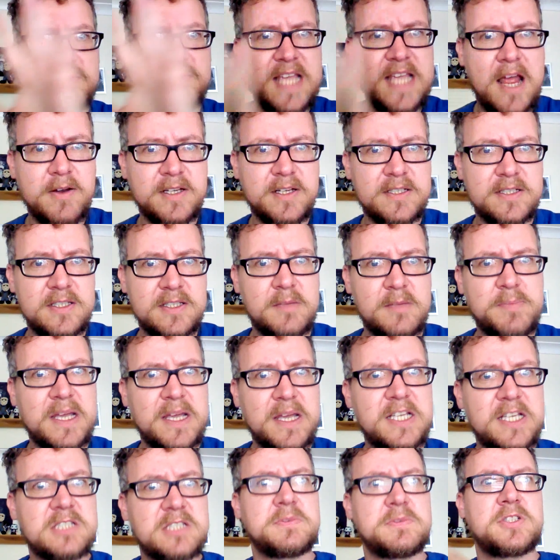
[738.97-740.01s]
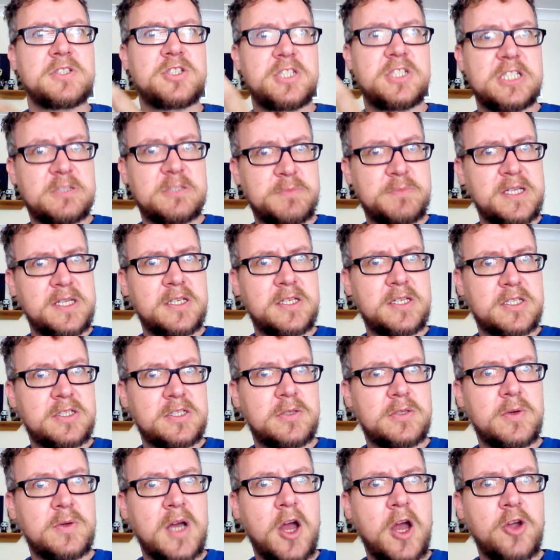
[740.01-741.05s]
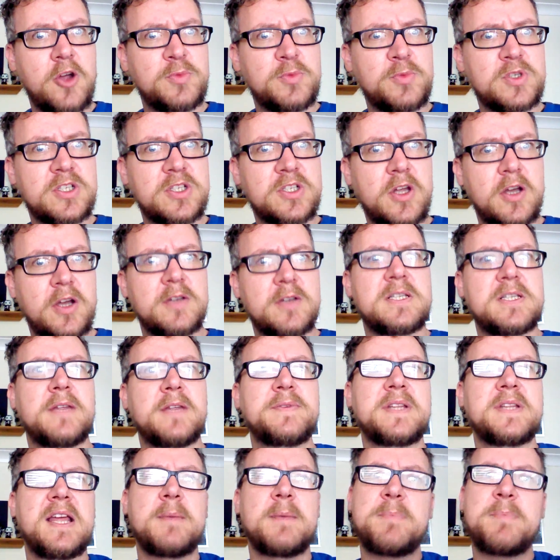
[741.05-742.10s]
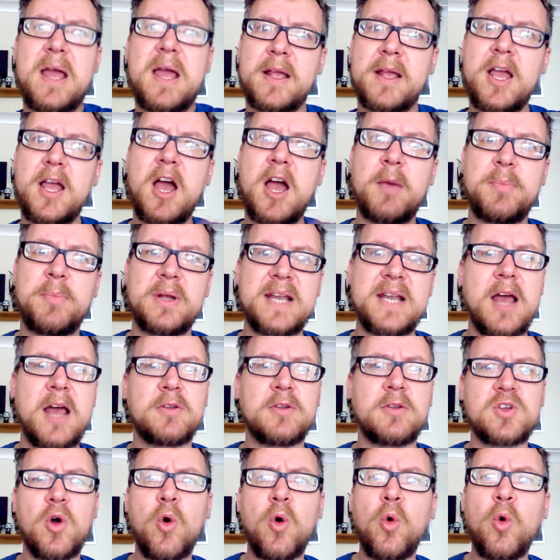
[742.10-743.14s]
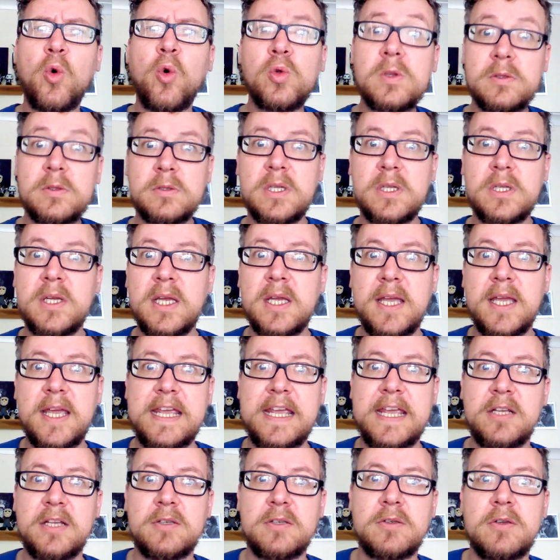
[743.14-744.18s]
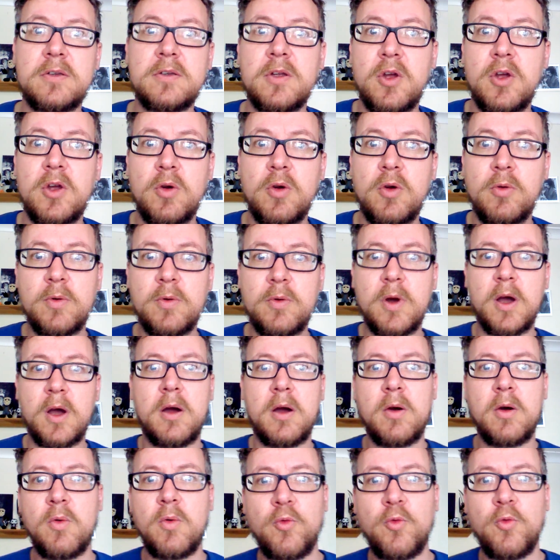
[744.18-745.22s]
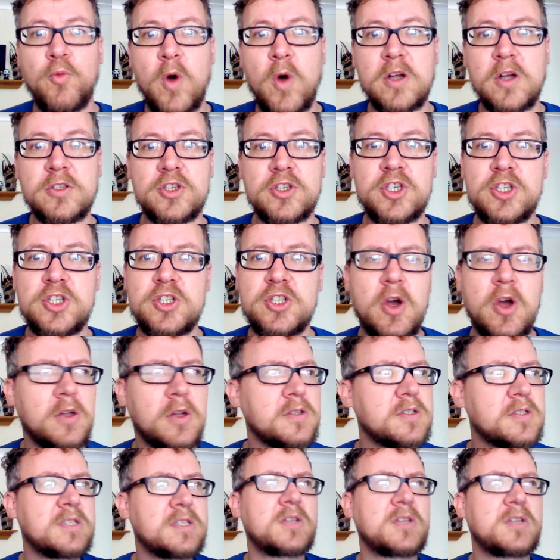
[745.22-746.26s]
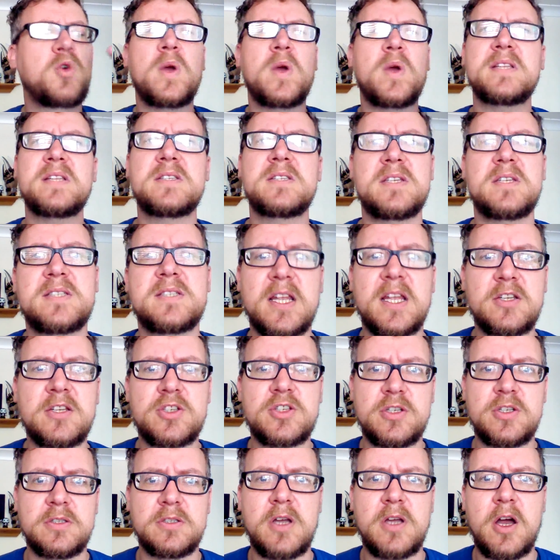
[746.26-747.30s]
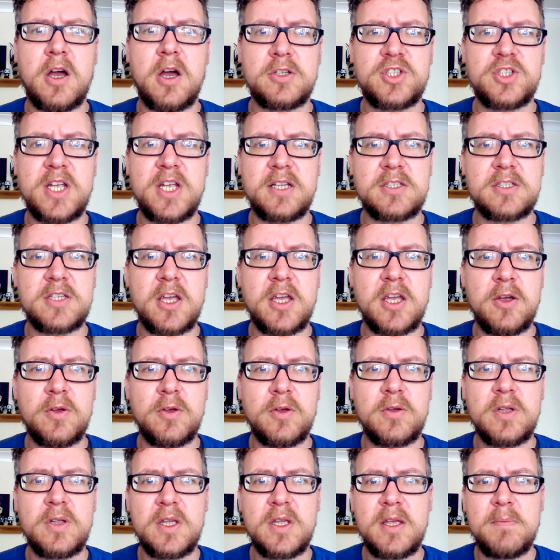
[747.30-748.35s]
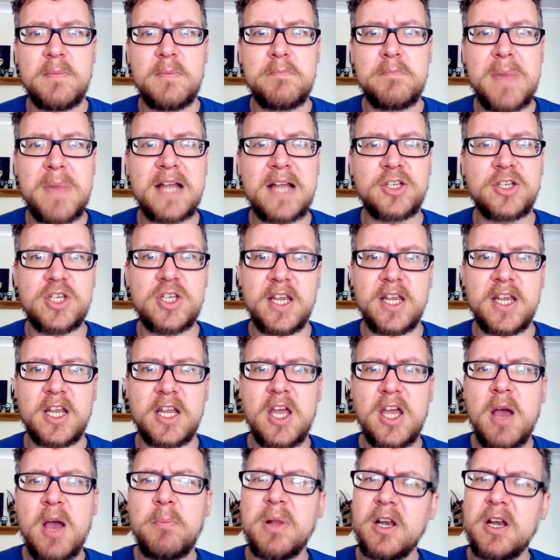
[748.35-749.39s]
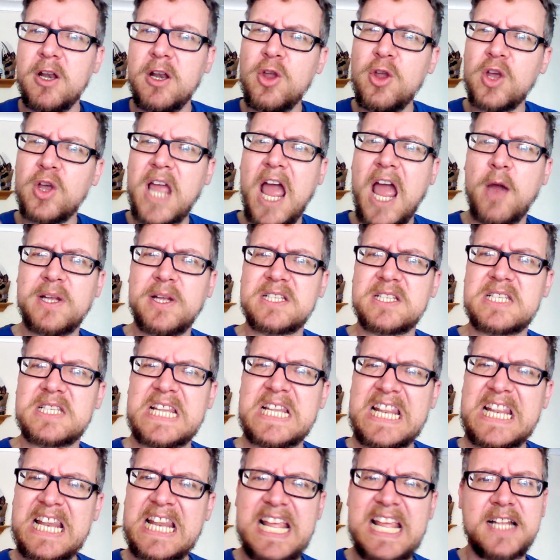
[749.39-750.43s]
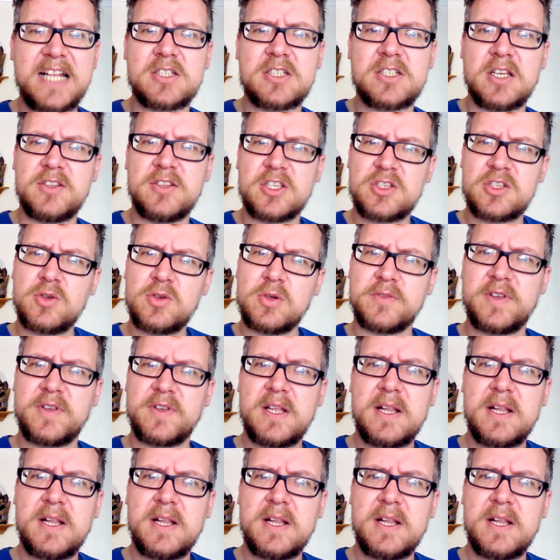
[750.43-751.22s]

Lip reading: into the basement. She speaks to a homeless guy who's living there, back up and out, all in one shot. Quintessential Argento magic. But look how it's lit and the sort of